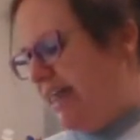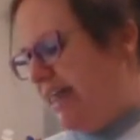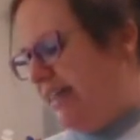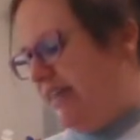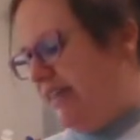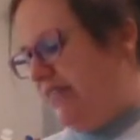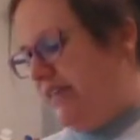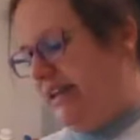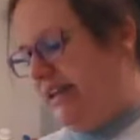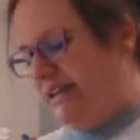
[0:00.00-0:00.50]

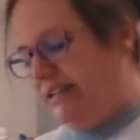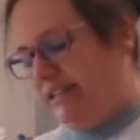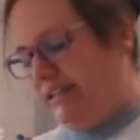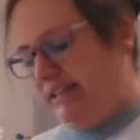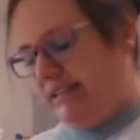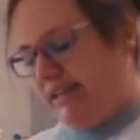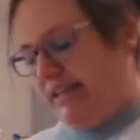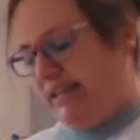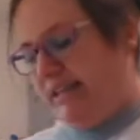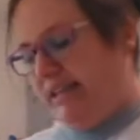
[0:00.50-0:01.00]

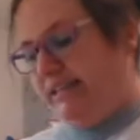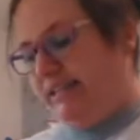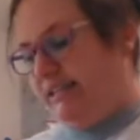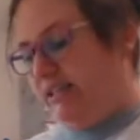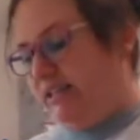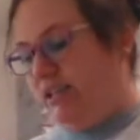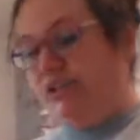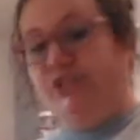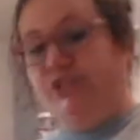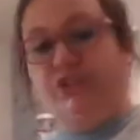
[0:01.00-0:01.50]
This
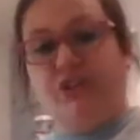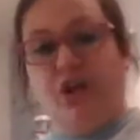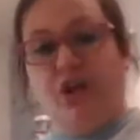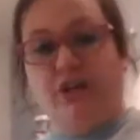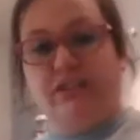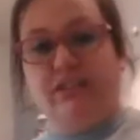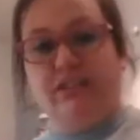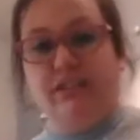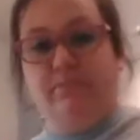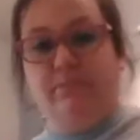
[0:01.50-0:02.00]
is
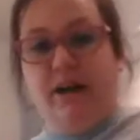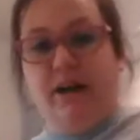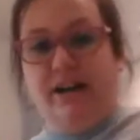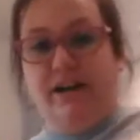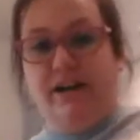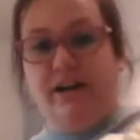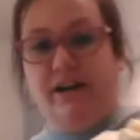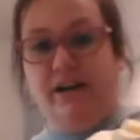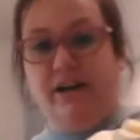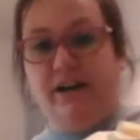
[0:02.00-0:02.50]
salted
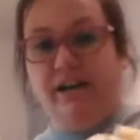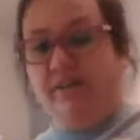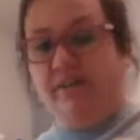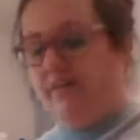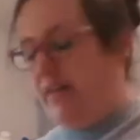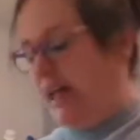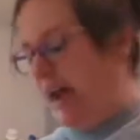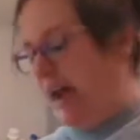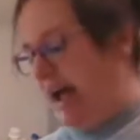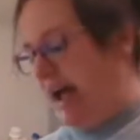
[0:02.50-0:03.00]
butter
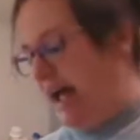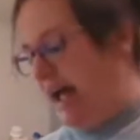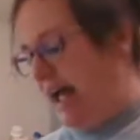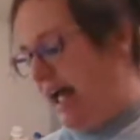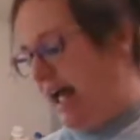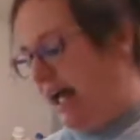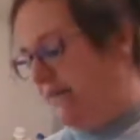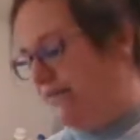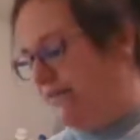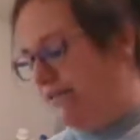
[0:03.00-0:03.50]
that I
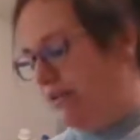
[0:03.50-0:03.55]
have,